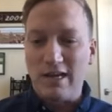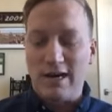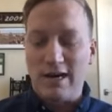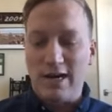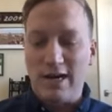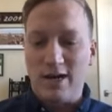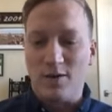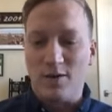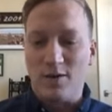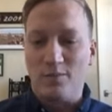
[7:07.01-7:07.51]

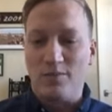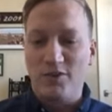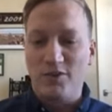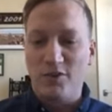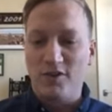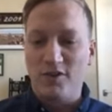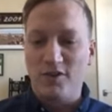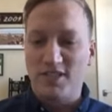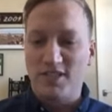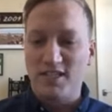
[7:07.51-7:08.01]
Um,
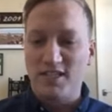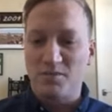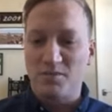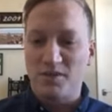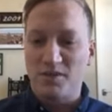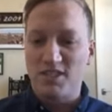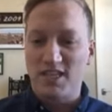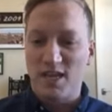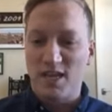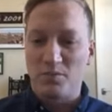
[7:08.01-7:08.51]
you can see
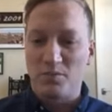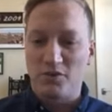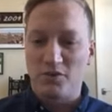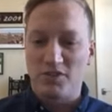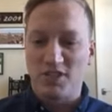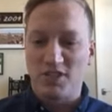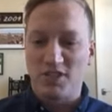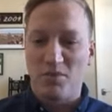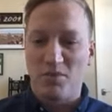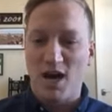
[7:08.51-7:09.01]
some
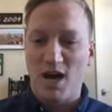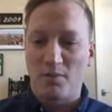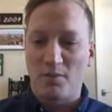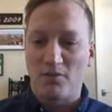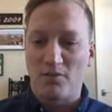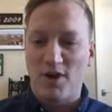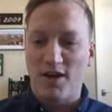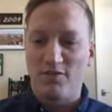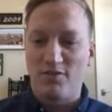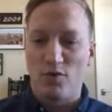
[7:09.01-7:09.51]
examples in the
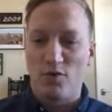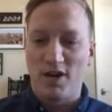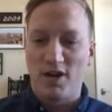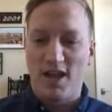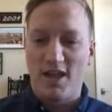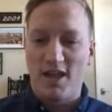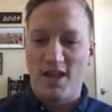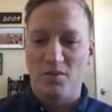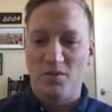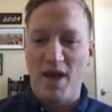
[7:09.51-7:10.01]
bottom right of what
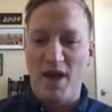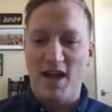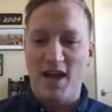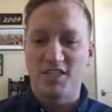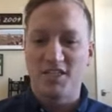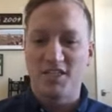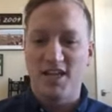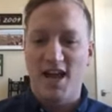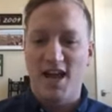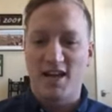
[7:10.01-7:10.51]
it, the
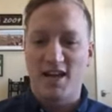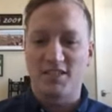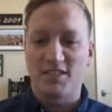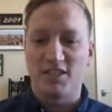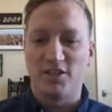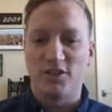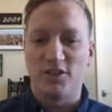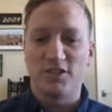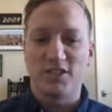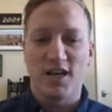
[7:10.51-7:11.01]
packaging
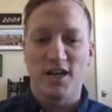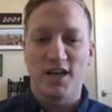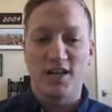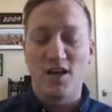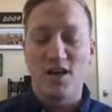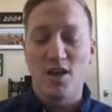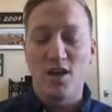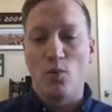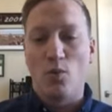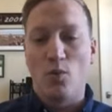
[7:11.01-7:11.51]
actually looks
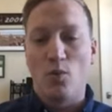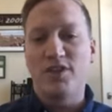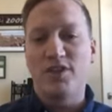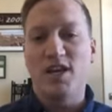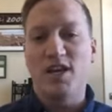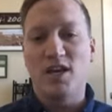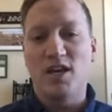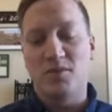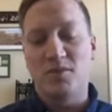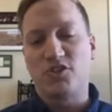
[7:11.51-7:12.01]
like. One
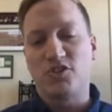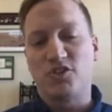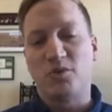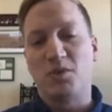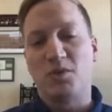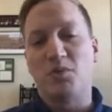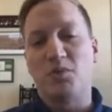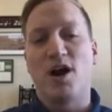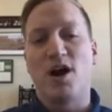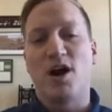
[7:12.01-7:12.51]
thing I'm
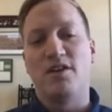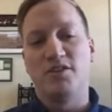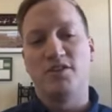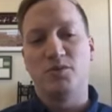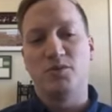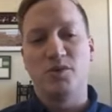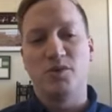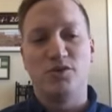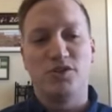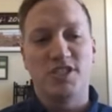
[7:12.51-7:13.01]
extremely proud of
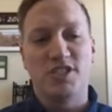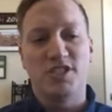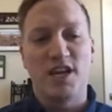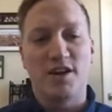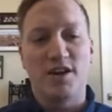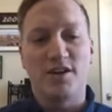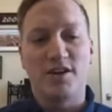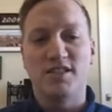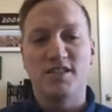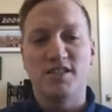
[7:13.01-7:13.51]
is we use
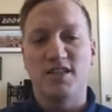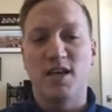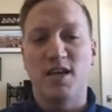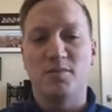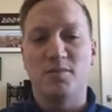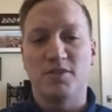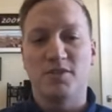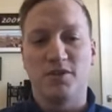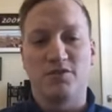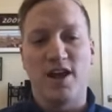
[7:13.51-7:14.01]
charity
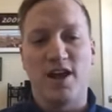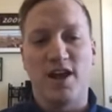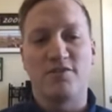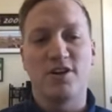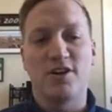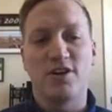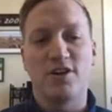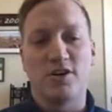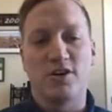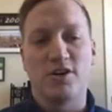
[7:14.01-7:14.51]
stamps. So for
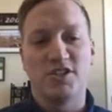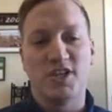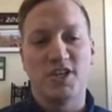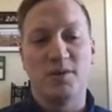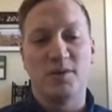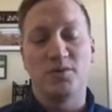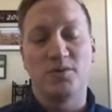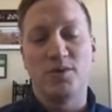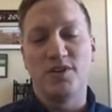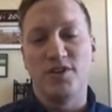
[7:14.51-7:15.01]
every card
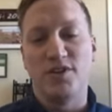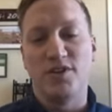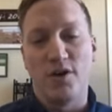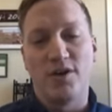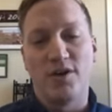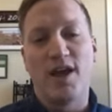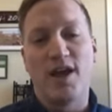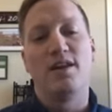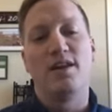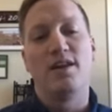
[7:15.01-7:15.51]
shipped, we
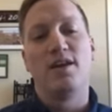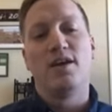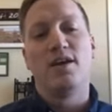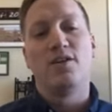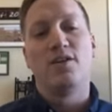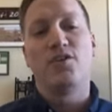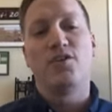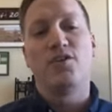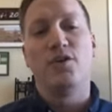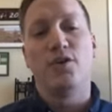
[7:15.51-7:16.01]
donate
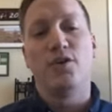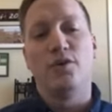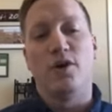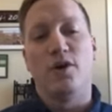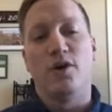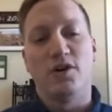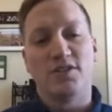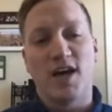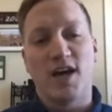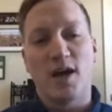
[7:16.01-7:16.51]

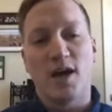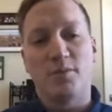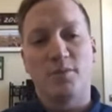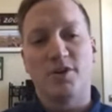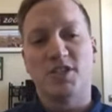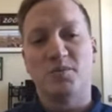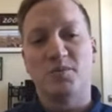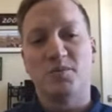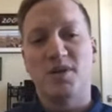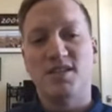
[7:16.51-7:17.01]
to
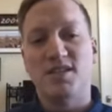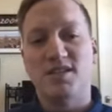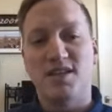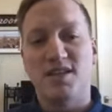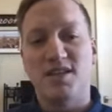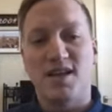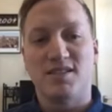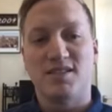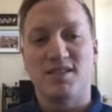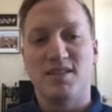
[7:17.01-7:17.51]
Alzheimer's,
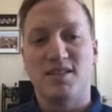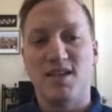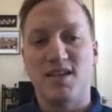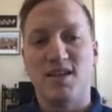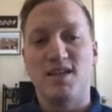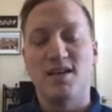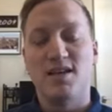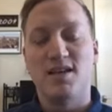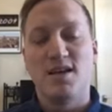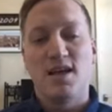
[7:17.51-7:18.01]

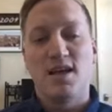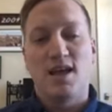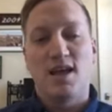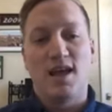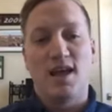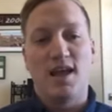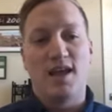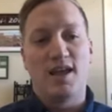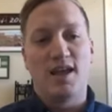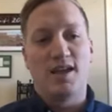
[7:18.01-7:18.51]
PTSD,
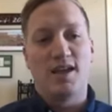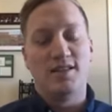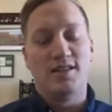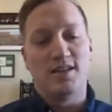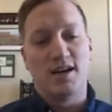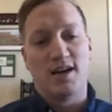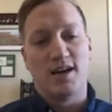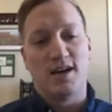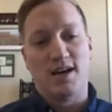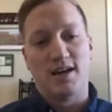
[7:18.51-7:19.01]

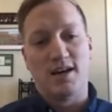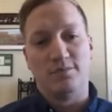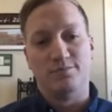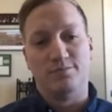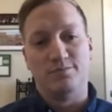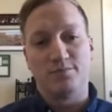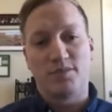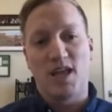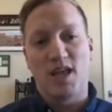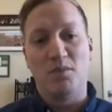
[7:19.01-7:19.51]
and
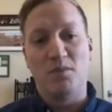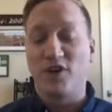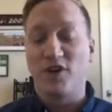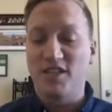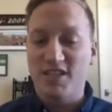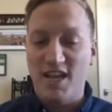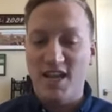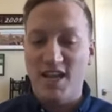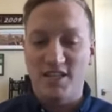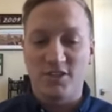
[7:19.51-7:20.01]
um, and
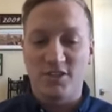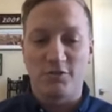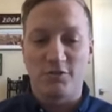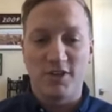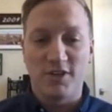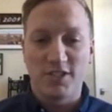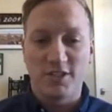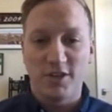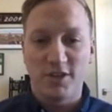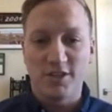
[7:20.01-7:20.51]
breast cancer
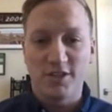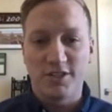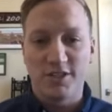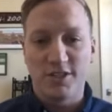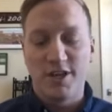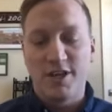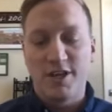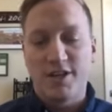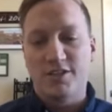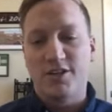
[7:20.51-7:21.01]

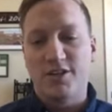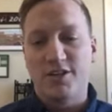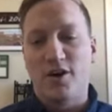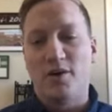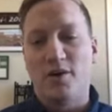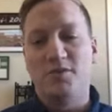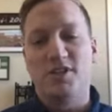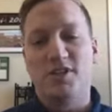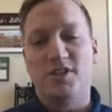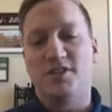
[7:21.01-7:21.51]
research.
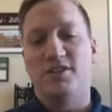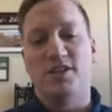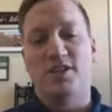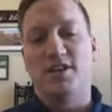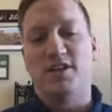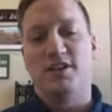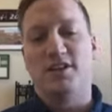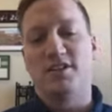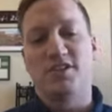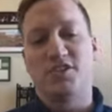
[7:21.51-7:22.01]
So I'm
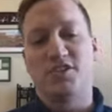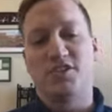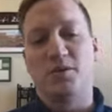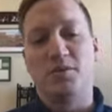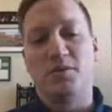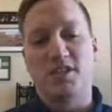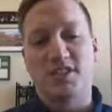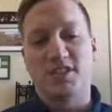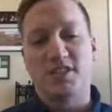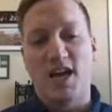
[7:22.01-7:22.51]
just uh,
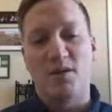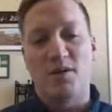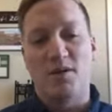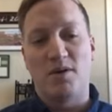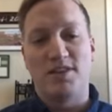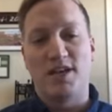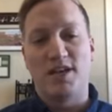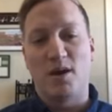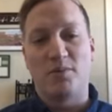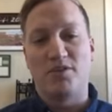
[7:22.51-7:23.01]
extremely excited
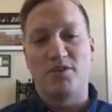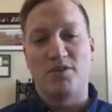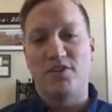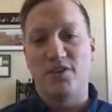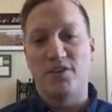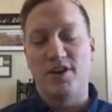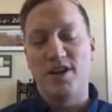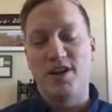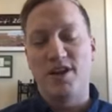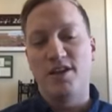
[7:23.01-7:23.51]
about that
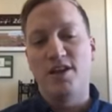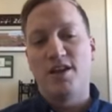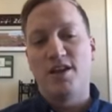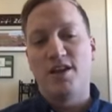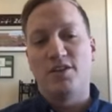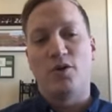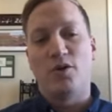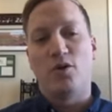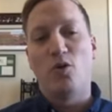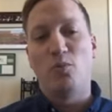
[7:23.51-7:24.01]
opportunity.
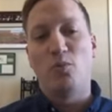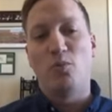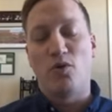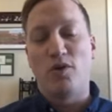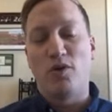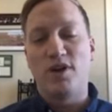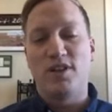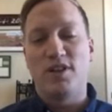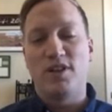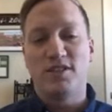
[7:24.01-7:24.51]
The whole
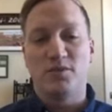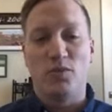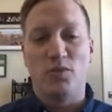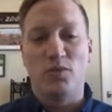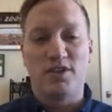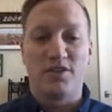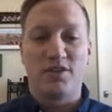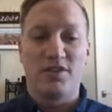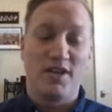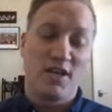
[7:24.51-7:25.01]
point of this
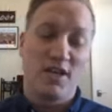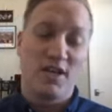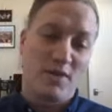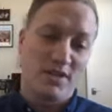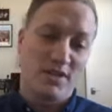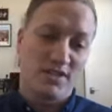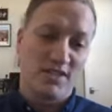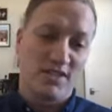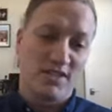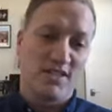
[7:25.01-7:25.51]
and what to think
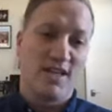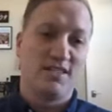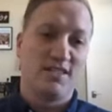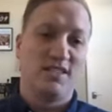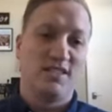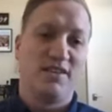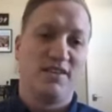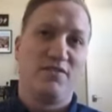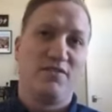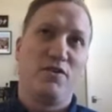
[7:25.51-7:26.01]
about this
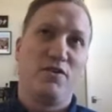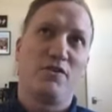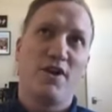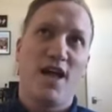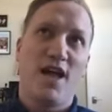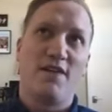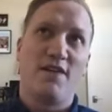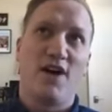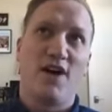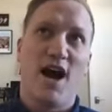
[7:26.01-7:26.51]
as is if you
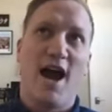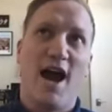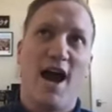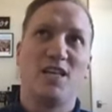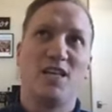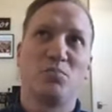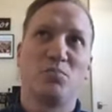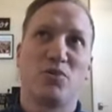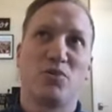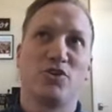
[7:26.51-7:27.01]
were to have a
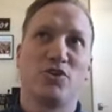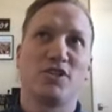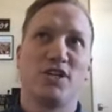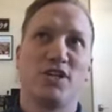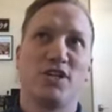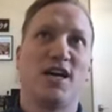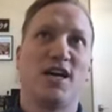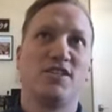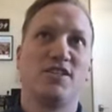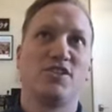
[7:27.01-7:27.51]
highly
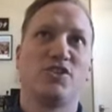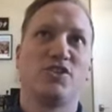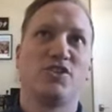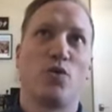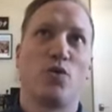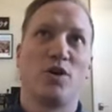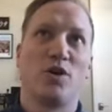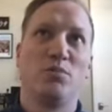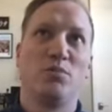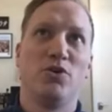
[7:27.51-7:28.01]
personalized
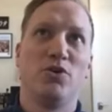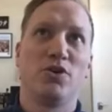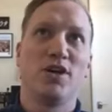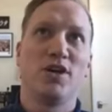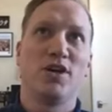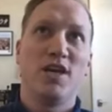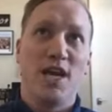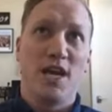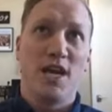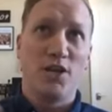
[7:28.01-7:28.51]

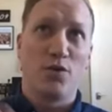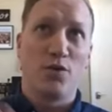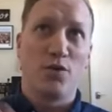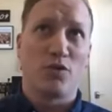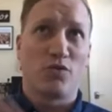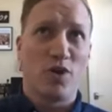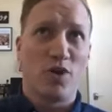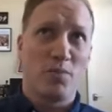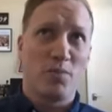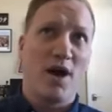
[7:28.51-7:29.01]
storybook and you
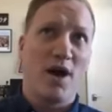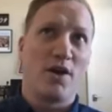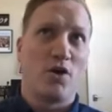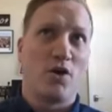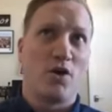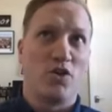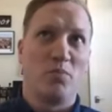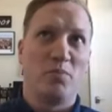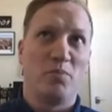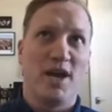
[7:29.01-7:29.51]
were to rip out
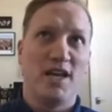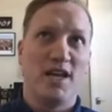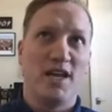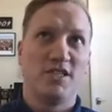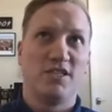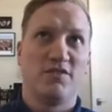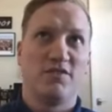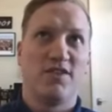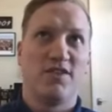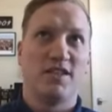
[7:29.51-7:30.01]
all the
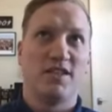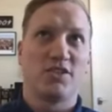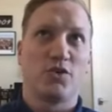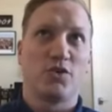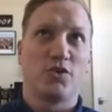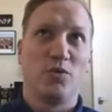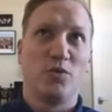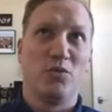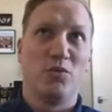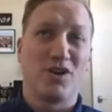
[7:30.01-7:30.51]
pages of that
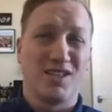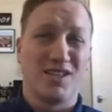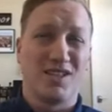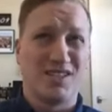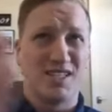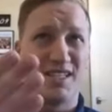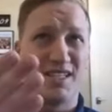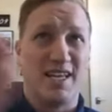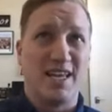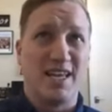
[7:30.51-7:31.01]
storybook
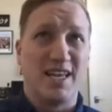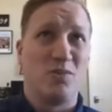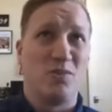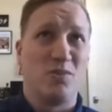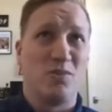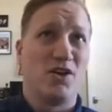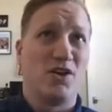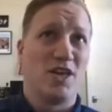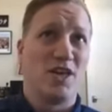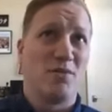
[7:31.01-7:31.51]
and snail
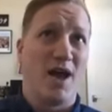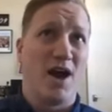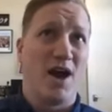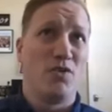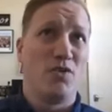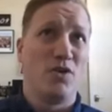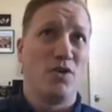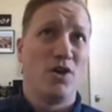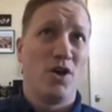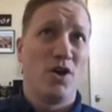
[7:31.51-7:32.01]
mail them
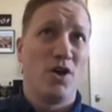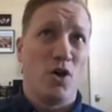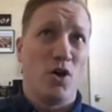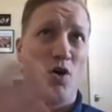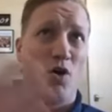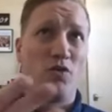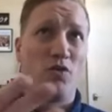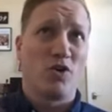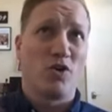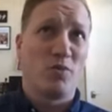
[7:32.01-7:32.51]
out
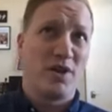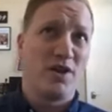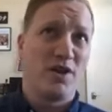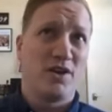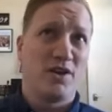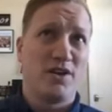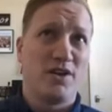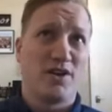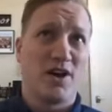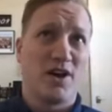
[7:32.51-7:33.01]
over a
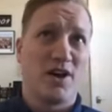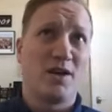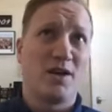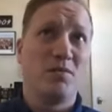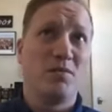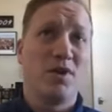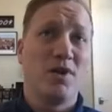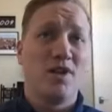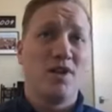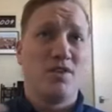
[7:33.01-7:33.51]
period of
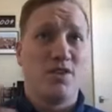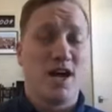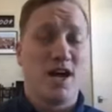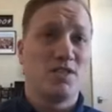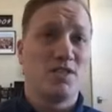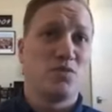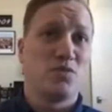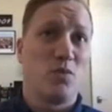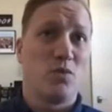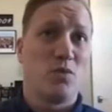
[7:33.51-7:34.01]
time,
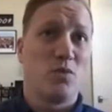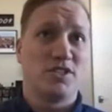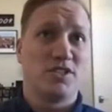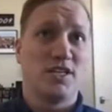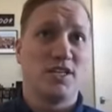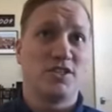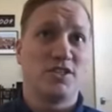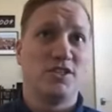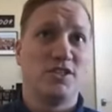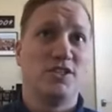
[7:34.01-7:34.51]
that's what we're
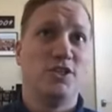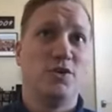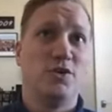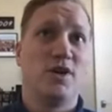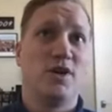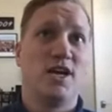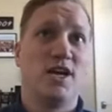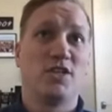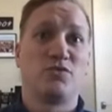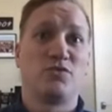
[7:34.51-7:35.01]
essentially
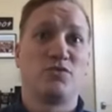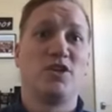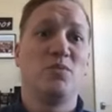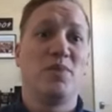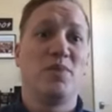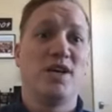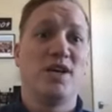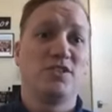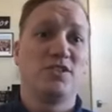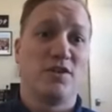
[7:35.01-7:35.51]
doing. And it's
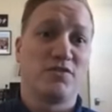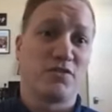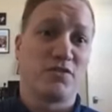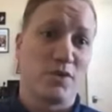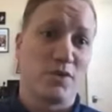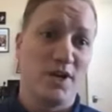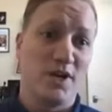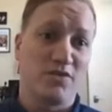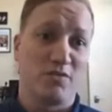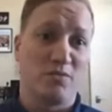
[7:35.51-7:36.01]
really based off
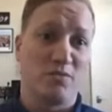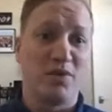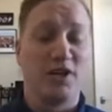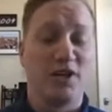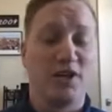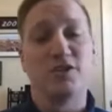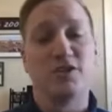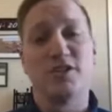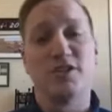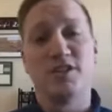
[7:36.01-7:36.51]
three different
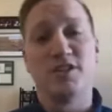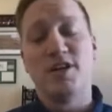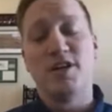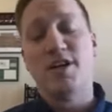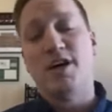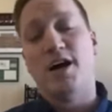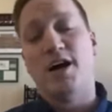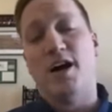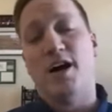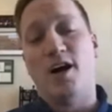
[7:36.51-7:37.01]
pillars
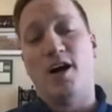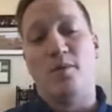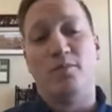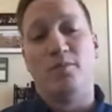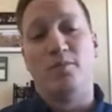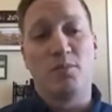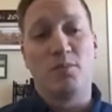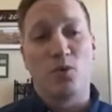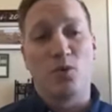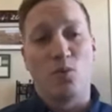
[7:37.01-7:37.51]

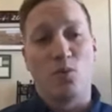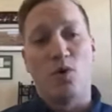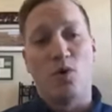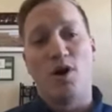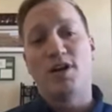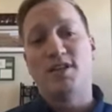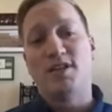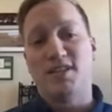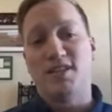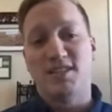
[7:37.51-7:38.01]
um, number
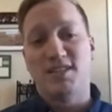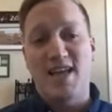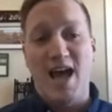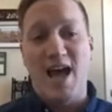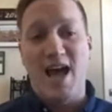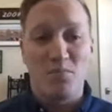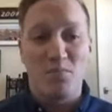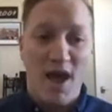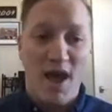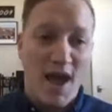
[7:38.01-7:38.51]
one is to
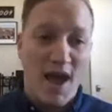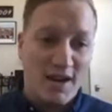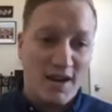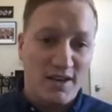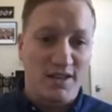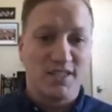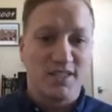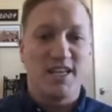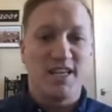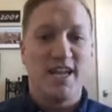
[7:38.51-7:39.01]
tap
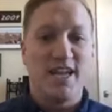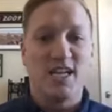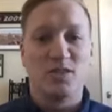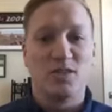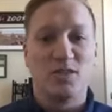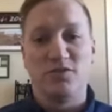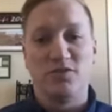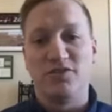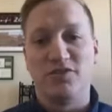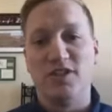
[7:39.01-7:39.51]
back in the
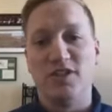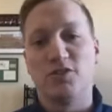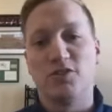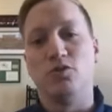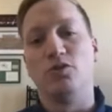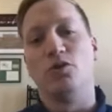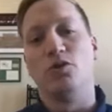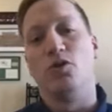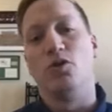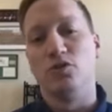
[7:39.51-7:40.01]
tangible,
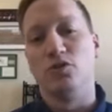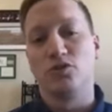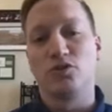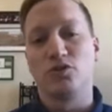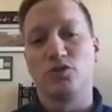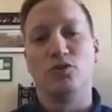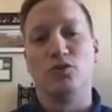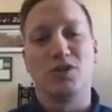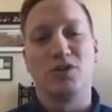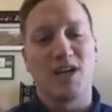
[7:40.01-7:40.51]
physical, and old
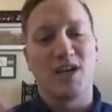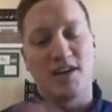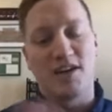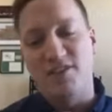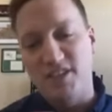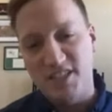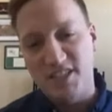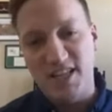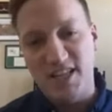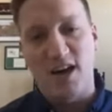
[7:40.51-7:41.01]
school and
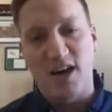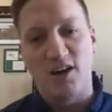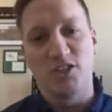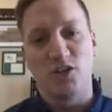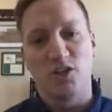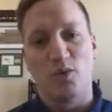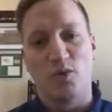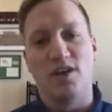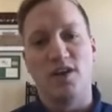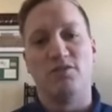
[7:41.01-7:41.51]
kind of
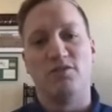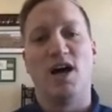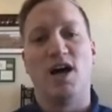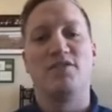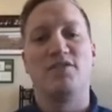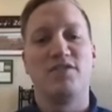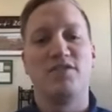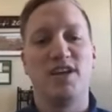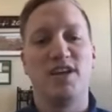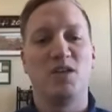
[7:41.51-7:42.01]
nostalgic way of
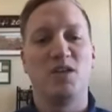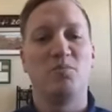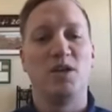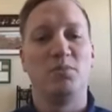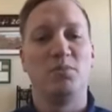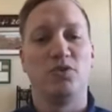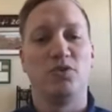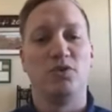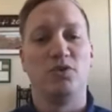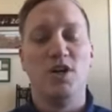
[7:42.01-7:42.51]
life, getting
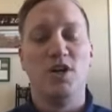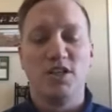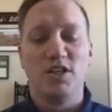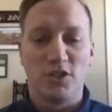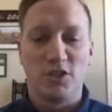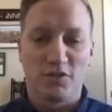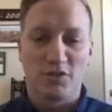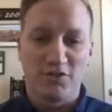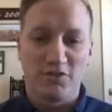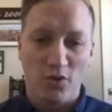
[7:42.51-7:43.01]
people
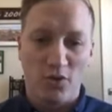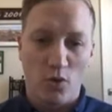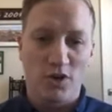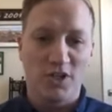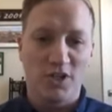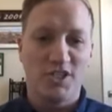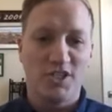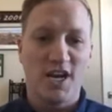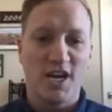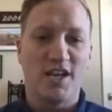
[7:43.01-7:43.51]
to look
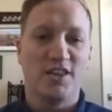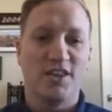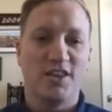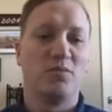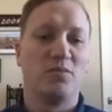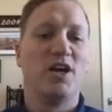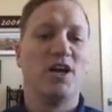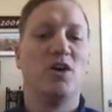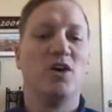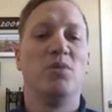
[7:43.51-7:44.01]
forward to checking
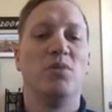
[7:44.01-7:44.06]
their